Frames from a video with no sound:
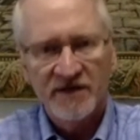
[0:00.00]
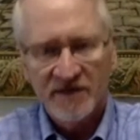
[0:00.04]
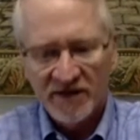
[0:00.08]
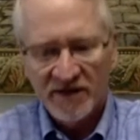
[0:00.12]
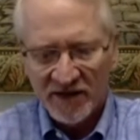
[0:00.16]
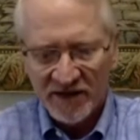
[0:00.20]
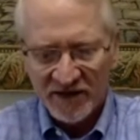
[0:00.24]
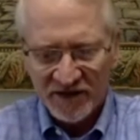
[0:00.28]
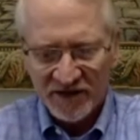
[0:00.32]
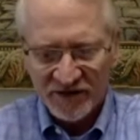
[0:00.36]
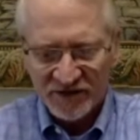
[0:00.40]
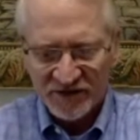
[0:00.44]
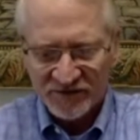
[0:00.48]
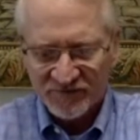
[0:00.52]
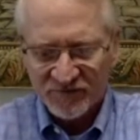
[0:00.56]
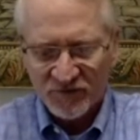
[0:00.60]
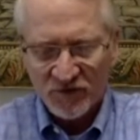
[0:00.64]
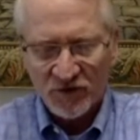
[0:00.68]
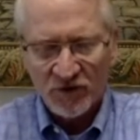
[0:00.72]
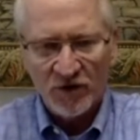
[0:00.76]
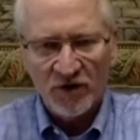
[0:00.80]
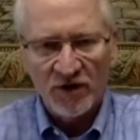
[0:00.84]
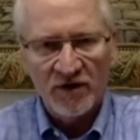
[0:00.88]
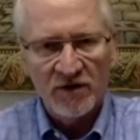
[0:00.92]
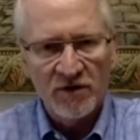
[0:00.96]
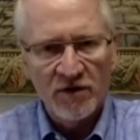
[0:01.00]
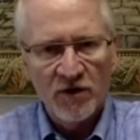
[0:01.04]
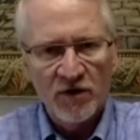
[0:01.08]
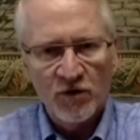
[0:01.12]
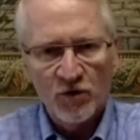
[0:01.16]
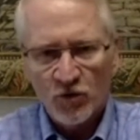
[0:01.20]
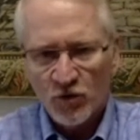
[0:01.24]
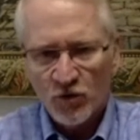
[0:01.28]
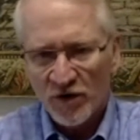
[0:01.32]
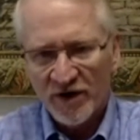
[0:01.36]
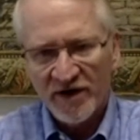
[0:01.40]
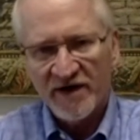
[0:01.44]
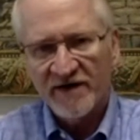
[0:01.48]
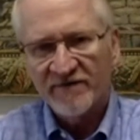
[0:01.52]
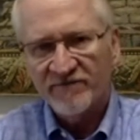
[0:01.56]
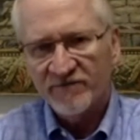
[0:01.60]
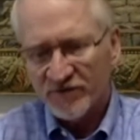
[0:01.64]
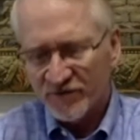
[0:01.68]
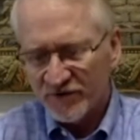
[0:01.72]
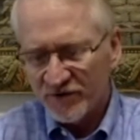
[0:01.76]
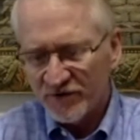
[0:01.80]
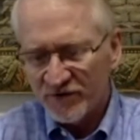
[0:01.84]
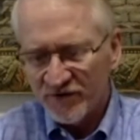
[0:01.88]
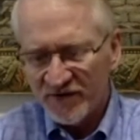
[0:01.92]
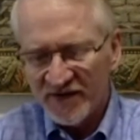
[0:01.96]
It is for whatever
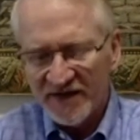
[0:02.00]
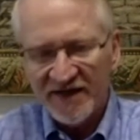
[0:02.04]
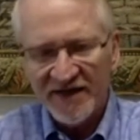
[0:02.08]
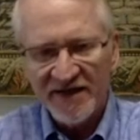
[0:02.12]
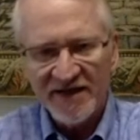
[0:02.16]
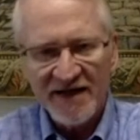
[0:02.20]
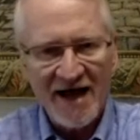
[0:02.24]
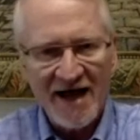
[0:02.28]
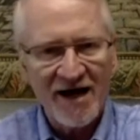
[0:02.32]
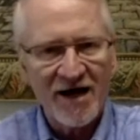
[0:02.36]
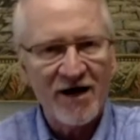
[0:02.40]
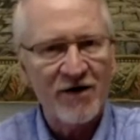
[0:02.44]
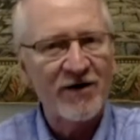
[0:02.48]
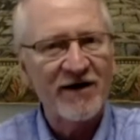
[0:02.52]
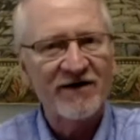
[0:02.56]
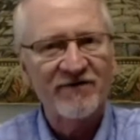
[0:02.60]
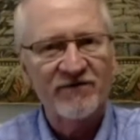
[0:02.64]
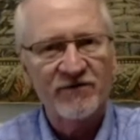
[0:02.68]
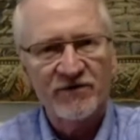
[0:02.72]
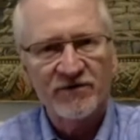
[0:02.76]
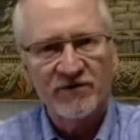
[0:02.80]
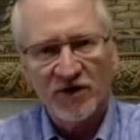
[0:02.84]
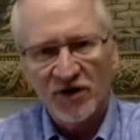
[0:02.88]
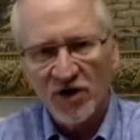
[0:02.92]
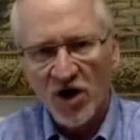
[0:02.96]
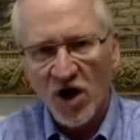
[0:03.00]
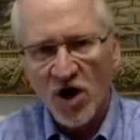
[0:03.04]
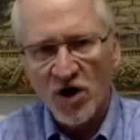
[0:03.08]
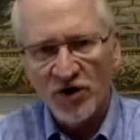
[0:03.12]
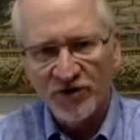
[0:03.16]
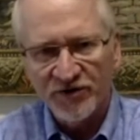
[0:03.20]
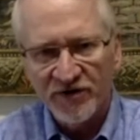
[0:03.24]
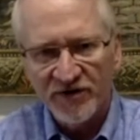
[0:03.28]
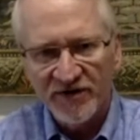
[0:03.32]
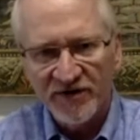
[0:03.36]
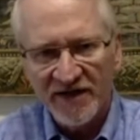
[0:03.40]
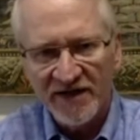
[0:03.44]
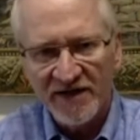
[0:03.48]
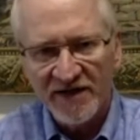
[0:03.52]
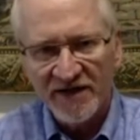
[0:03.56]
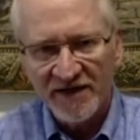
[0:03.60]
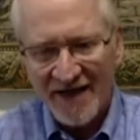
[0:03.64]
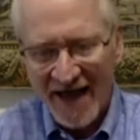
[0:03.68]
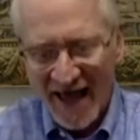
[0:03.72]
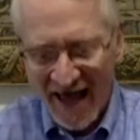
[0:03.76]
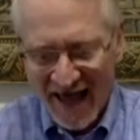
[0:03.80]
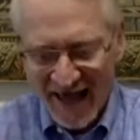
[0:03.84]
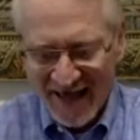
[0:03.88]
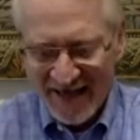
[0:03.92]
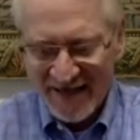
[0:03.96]
you need, however long you need
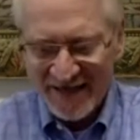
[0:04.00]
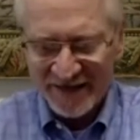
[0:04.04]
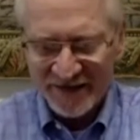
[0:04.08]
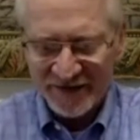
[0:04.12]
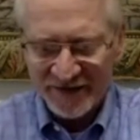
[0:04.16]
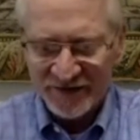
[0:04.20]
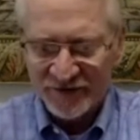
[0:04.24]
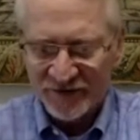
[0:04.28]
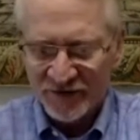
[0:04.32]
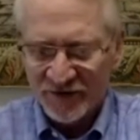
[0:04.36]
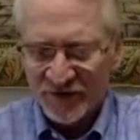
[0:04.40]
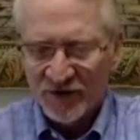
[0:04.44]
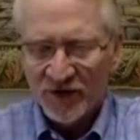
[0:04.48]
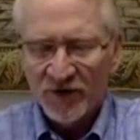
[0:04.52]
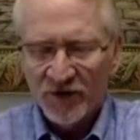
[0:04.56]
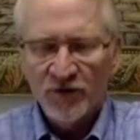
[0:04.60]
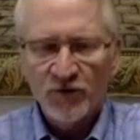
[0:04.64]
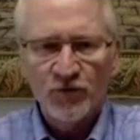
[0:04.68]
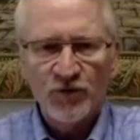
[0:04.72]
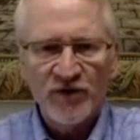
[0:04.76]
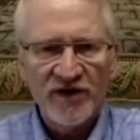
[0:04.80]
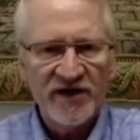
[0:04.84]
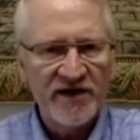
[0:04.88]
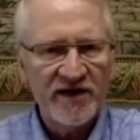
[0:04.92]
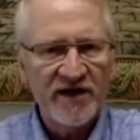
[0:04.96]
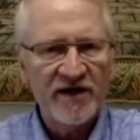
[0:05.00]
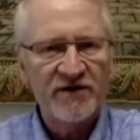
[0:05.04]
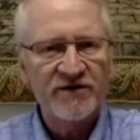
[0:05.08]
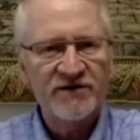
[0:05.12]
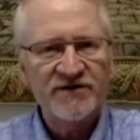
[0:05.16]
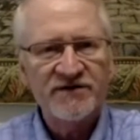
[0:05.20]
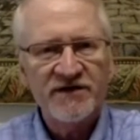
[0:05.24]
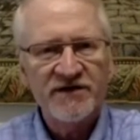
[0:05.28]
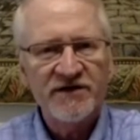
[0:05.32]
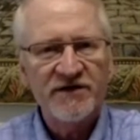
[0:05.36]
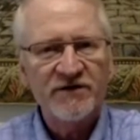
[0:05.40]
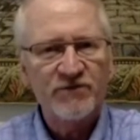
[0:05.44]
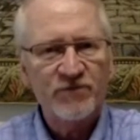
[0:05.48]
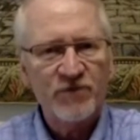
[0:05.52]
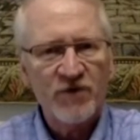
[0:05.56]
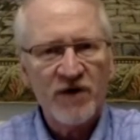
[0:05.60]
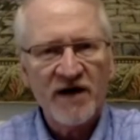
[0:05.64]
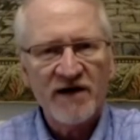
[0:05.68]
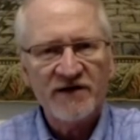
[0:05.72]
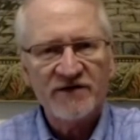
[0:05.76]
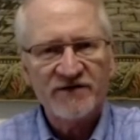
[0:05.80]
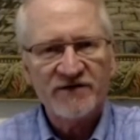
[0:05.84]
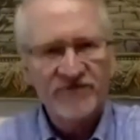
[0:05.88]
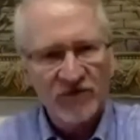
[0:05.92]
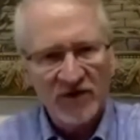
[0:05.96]
it, and we guarantee the
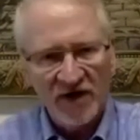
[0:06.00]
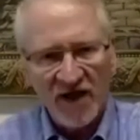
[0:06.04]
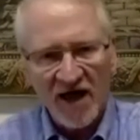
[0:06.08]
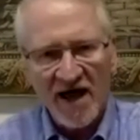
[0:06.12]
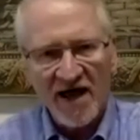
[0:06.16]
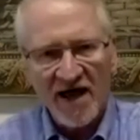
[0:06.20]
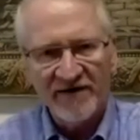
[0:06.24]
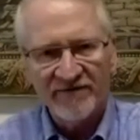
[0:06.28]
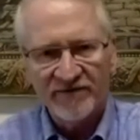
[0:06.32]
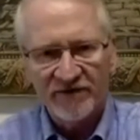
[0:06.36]
price for life.